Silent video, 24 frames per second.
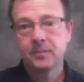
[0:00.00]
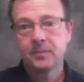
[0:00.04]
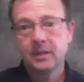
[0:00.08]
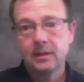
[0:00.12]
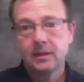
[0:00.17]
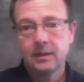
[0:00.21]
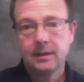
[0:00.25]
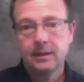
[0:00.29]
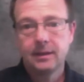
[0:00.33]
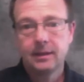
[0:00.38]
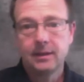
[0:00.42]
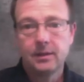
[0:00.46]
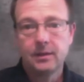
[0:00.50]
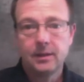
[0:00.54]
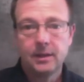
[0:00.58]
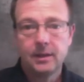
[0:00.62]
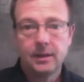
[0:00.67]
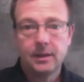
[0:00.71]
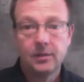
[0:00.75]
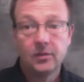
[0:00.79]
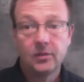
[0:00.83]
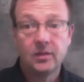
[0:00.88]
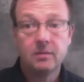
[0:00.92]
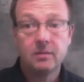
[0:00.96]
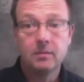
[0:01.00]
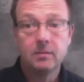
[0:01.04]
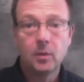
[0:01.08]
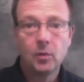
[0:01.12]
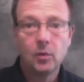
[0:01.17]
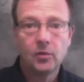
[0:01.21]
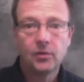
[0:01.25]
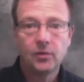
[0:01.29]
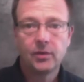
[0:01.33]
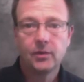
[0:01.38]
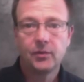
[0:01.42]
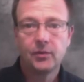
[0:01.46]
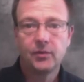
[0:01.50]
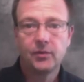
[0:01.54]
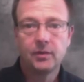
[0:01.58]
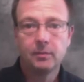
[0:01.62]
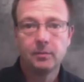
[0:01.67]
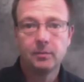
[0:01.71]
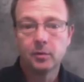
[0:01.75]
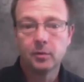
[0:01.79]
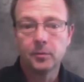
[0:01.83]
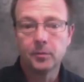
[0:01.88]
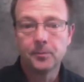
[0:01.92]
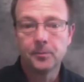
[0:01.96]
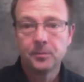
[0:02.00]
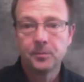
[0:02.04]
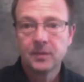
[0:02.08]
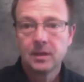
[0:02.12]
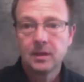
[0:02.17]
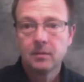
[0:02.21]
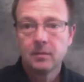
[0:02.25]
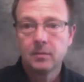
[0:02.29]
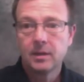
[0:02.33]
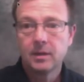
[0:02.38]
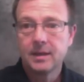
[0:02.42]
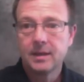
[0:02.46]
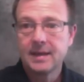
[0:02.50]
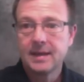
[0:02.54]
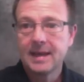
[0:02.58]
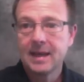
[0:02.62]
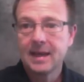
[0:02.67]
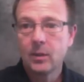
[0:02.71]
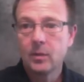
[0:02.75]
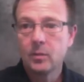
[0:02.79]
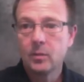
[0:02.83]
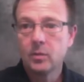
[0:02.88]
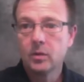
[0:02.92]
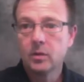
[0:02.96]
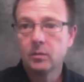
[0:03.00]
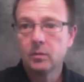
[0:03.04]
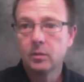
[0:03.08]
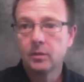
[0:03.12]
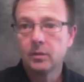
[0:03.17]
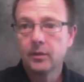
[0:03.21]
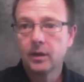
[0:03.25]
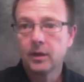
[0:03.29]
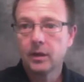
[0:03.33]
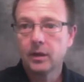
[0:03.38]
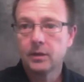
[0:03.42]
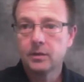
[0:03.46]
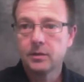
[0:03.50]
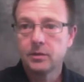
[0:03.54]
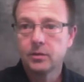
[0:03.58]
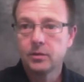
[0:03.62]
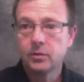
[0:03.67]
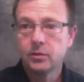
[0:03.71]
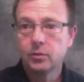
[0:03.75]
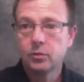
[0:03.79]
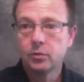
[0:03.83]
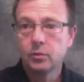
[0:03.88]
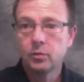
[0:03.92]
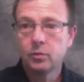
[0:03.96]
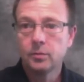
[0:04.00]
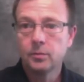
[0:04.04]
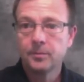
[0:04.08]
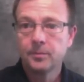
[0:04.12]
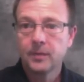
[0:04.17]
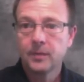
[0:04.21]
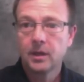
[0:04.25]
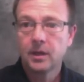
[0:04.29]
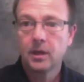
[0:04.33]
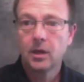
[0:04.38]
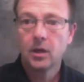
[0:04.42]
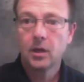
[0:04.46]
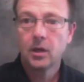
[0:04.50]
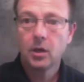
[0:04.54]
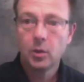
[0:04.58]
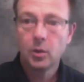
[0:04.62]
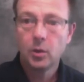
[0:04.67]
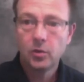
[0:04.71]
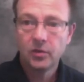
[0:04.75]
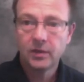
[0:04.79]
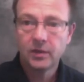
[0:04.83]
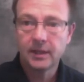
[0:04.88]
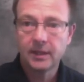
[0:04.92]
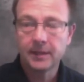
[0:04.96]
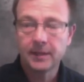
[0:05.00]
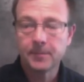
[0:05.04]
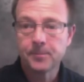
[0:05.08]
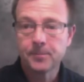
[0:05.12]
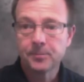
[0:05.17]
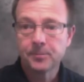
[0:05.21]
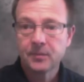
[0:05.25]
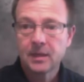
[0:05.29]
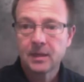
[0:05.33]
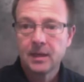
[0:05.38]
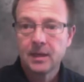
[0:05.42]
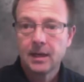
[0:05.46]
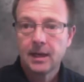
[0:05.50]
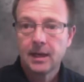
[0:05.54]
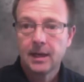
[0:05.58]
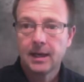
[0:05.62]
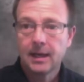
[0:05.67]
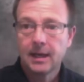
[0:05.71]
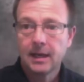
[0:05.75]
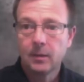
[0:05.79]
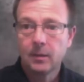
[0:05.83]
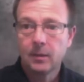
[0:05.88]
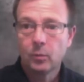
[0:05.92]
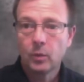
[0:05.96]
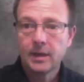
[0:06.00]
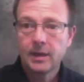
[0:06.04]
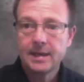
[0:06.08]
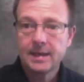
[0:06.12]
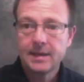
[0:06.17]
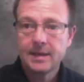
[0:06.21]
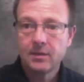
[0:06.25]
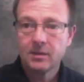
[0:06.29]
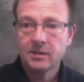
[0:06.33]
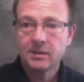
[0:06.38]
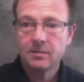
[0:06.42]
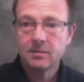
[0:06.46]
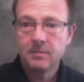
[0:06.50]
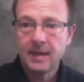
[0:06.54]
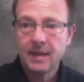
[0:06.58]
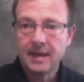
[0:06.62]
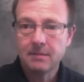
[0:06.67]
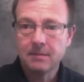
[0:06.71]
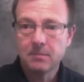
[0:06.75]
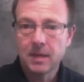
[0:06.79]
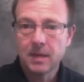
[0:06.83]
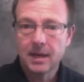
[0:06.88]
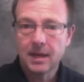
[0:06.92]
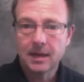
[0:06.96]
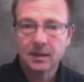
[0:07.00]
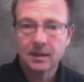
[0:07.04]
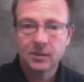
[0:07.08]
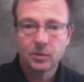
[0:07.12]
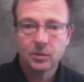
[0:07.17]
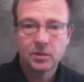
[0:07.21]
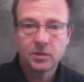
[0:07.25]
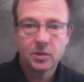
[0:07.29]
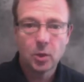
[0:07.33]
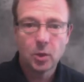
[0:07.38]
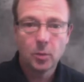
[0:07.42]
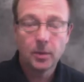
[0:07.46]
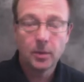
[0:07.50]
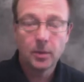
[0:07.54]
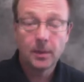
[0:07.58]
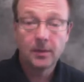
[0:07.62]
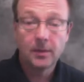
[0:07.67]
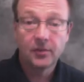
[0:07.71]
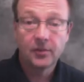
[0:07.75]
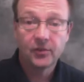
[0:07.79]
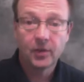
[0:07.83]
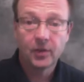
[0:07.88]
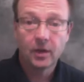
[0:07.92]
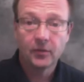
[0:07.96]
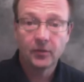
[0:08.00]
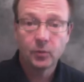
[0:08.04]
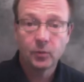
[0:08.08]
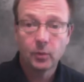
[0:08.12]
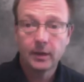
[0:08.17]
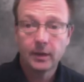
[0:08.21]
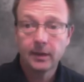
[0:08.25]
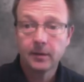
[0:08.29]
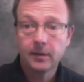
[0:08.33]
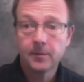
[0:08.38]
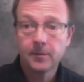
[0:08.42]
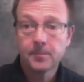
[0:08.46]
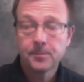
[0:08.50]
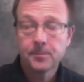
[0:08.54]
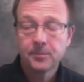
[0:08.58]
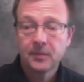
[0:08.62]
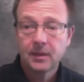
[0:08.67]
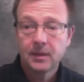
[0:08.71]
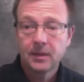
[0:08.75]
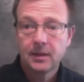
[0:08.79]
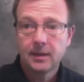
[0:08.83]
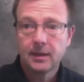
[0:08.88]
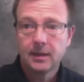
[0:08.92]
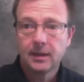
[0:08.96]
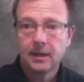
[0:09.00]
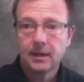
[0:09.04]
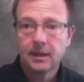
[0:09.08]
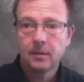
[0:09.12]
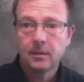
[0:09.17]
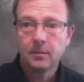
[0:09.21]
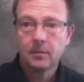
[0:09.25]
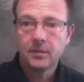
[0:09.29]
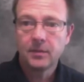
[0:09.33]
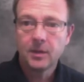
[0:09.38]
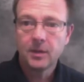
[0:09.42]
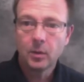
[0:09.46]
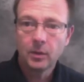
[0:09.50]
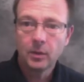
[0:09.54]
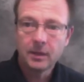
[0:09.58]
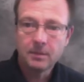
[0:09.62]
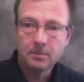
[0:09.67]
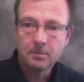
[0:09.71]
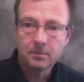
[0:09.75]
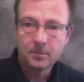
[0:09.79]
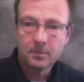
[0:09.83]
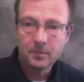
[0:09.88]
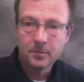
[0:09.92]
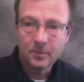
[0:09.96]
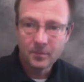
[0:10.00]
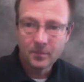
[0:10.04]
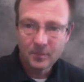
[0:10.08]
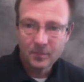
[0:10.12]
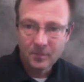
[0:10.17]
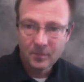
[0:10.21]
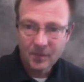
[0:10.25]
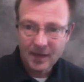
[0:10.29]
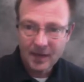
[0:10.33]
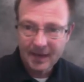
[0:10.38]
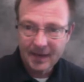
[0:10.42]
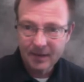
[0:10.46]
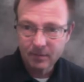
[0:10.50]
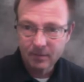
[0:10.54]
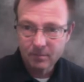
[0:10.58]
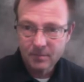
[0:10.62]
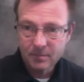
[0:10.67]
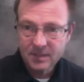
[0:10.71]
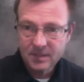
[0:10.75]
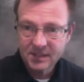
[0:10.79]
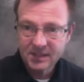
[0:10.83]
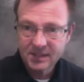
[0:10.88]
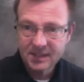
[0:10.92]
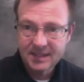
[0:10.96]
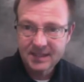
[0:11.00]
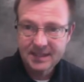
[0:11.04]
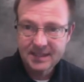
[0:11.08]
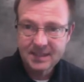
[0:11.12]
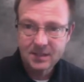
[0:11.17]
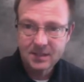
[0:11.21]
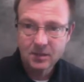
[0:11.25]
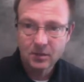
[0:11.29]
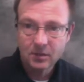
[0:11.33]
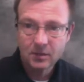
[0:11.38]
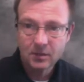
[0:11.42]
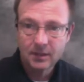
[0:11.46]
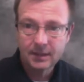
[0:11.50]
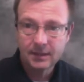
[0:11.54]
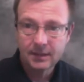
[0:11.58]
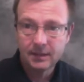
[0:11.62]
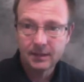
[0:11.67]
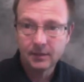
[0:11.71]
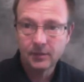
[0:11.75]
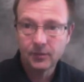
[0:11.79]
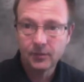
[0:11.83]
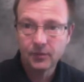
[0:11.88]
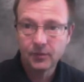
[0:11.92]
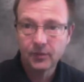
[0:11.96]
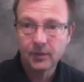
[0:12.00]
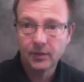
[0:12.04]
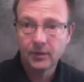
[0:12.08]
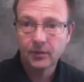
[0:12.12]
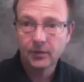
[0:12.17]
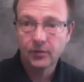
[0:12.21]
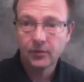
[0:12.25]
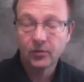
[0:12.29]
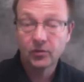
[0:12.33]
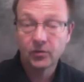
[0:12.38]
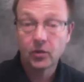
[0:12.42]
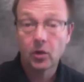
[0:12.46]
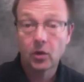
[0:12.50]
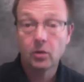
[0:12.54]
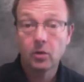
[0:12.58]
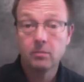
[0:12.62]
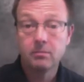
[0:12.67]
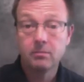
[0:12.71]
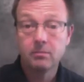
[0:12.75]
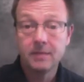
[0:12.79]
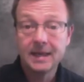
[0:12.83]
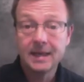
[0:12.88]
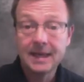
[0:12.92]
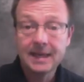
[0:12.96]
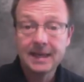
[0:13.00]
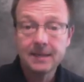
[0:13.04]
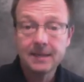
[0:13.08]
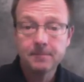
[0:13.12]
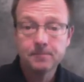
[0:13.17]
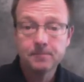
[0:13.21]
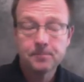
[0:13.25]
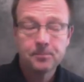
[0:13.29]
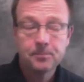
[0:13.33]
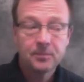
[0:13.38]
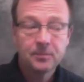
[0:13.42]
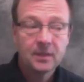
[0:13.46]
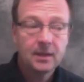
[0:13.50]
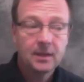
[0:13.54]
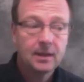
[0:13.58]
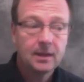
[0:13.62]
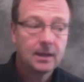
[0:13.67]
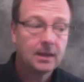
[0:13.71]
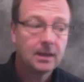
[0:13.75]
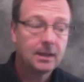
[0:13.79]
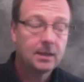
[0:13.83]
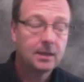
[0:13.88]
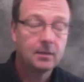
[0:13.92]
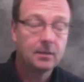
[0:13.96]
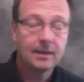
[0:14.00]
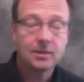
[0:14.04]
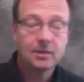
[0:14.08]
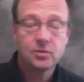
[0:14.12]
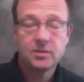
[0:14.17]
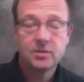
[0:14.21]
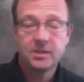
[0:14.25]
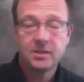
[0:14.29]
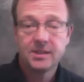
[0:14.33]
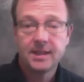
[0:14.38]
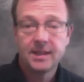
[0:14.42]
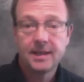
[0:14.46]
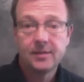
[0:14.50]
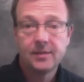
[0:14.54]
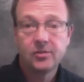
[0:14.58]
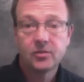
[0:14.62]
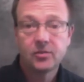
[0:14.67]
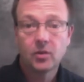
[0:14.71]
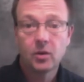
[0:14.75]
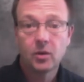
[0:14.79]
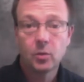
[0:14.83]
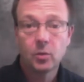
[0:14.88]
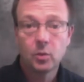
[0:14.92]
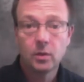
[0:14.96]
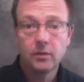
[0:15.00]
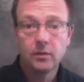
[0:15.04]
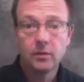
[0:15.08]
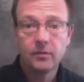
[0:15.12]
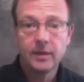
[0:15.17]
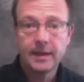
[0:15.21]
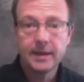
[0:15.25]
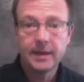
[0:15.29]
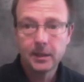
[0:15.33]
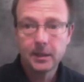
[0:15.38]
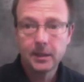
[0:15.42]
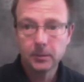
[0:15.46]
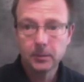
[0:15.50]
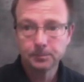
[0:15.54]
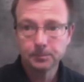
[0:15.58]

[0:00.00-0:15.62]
it is the most simple. But now we will move on to hosting. Right here is the main box when you open the software. The only item missing here is start meeting. It'll actually say start with video,